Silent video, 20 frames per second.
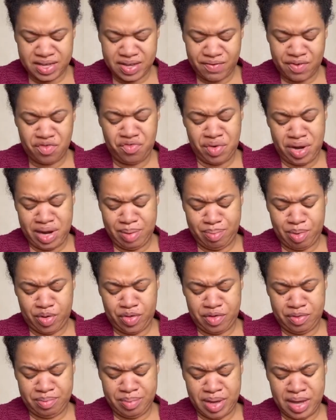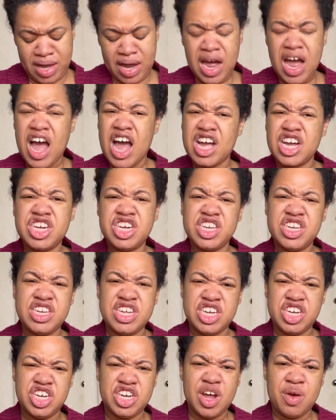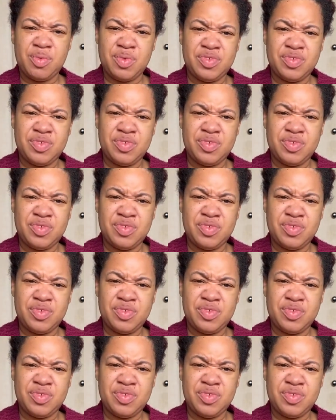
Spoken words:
If it really bothered me, I could just stitch it up